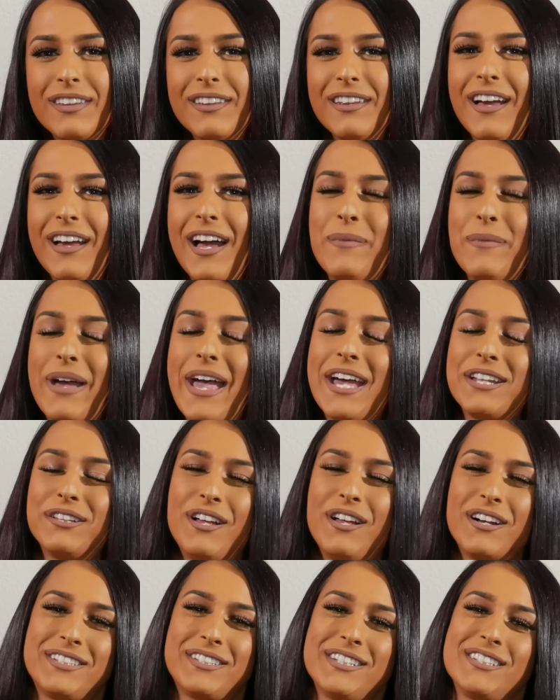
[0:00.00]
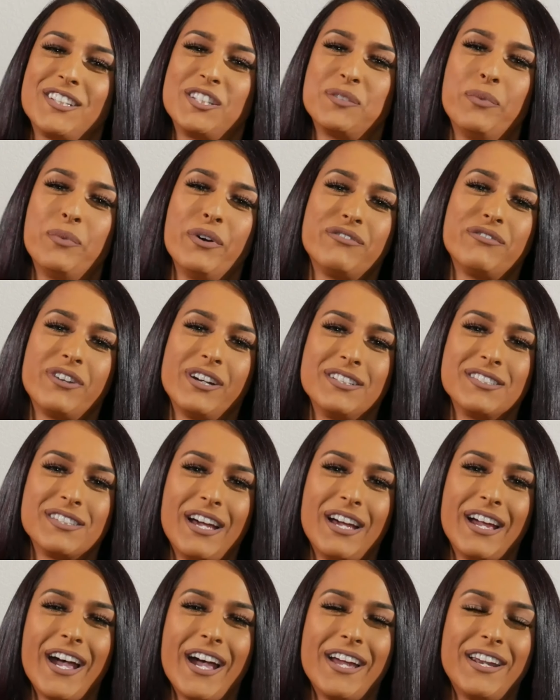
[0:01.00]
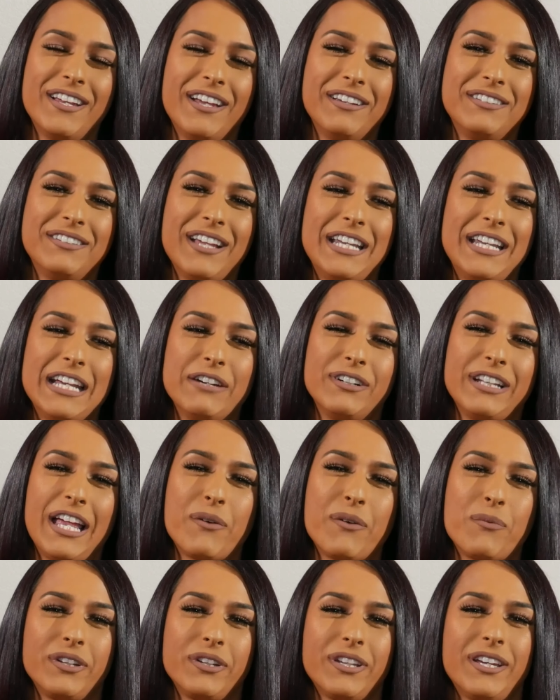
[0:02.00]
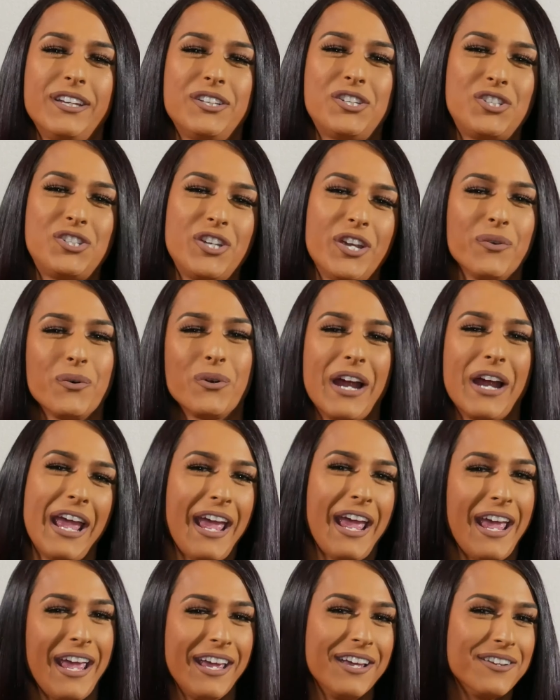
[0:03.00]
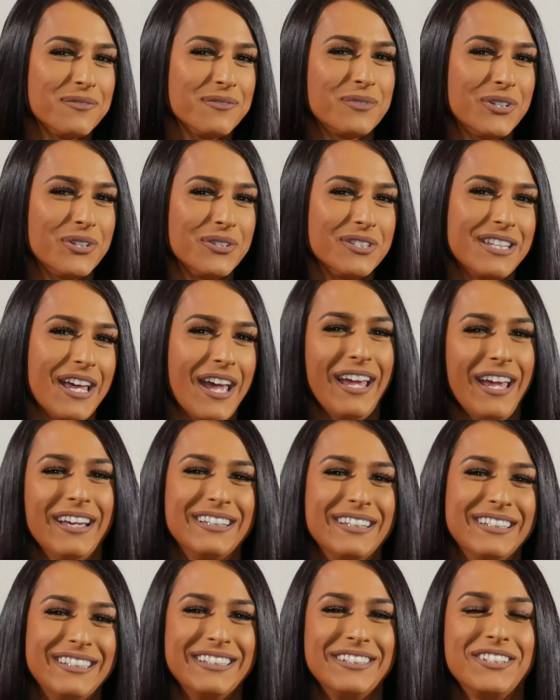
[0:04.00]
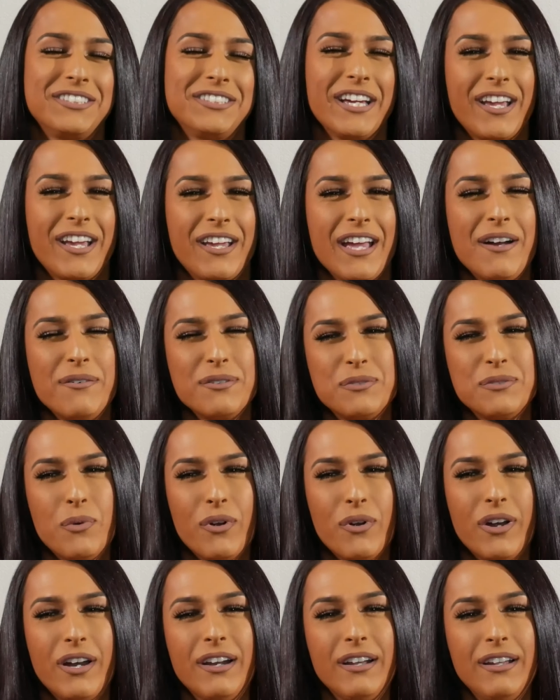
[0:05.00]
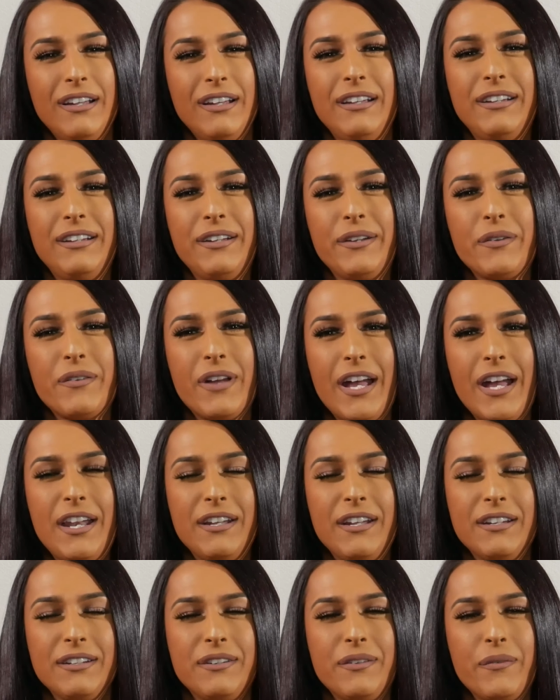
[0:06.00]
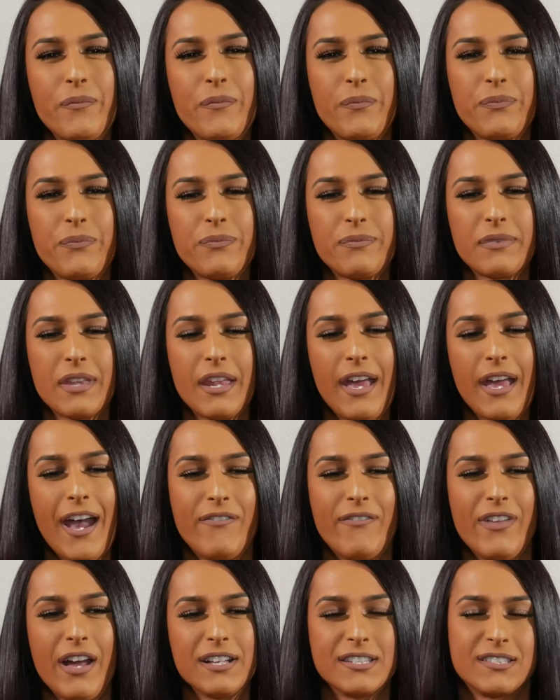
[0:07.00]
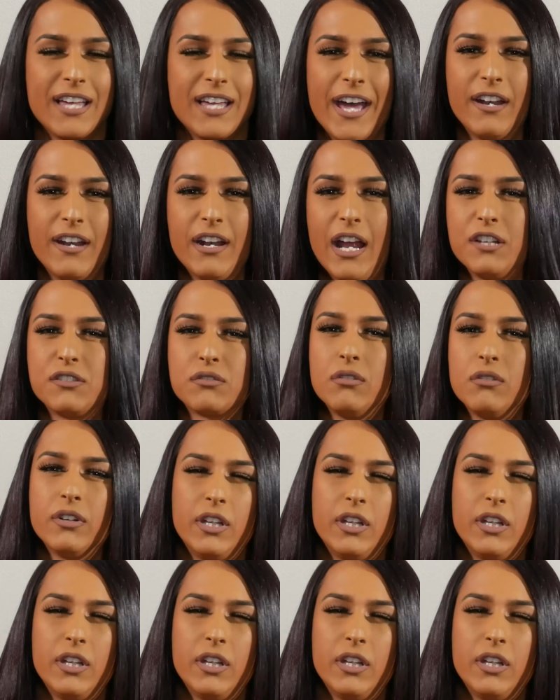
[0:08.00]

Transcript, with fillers: Um, I had long distance boyfriends. Yeah. I kind of, I never like really shit where I ate to say. it's like I was more, I didn't have that side in high school.